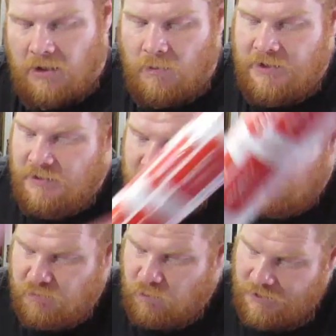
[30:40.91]
when
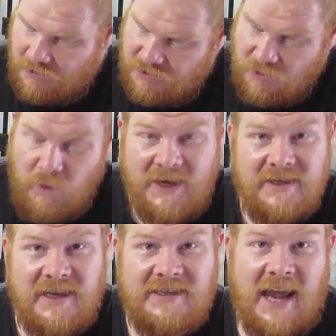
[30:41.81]
you squeeze
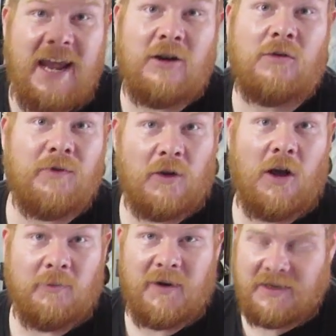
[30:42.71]
this handle for
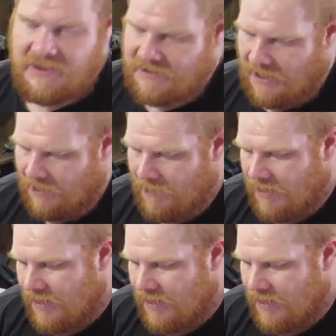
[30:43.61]
long periods of time.